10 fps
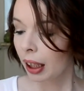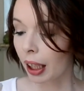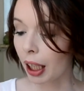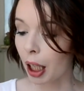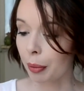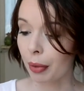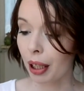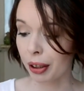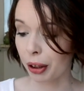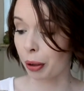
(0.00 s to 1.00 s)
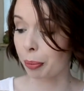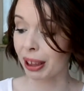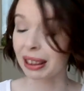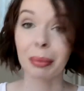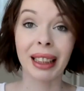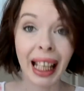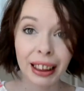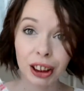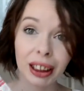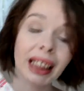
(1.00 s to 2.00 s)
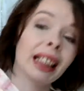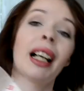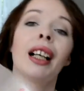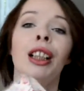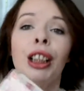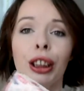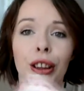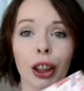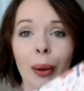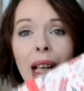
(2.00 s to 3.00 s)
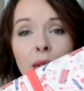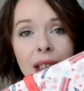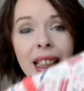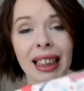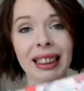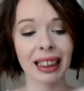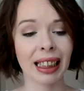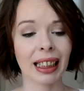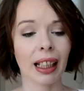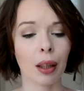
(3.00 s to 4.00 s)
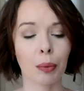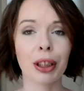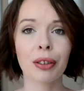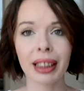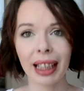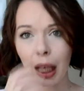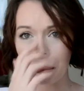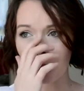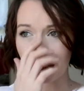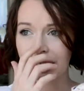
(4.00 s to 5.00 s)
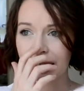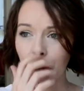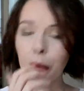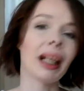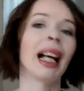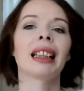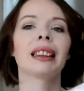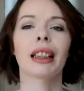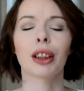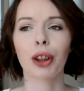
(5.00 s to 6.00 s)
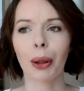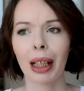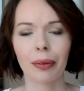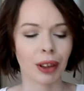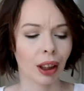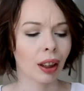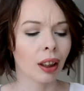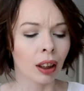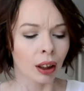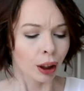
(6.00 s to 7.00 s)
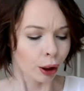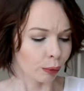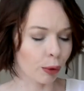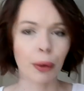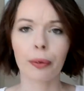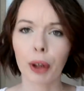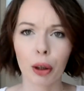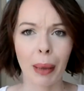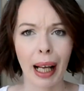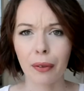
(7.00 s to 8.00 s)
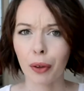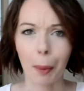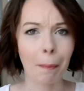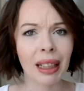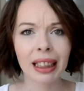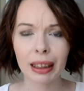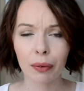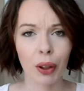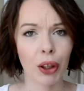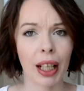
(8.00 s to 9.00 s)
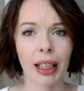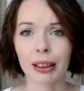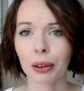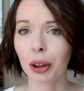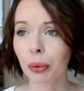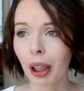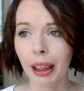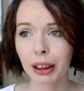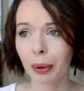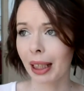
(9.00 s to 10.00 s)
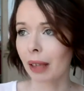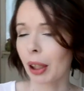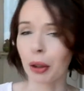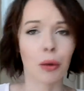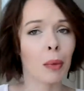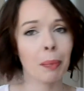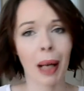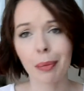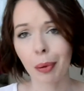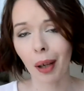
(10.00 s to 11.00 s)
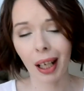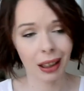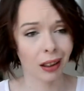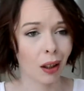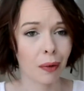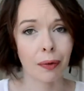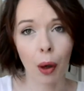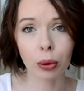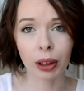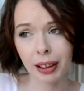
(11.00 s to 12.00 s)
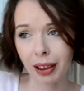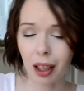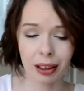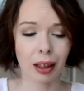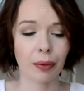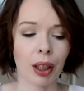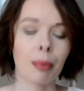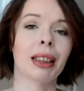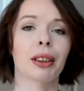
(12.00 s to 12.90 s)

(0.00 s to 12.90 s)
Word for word: um, you can put some cash in here. So everything is in here. When you're in the airport, it's super handy. You don't have to root through your bag for a million different things, or do what I do and have like all my paperwork in a folder tucked in the front of my